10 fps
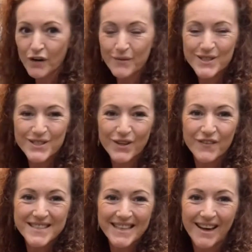which is
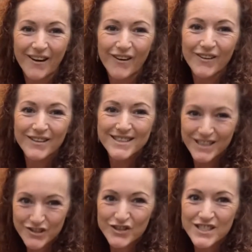obviously our
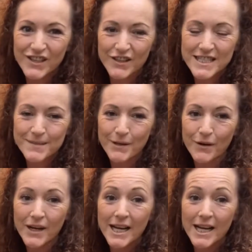citrus kind of smell,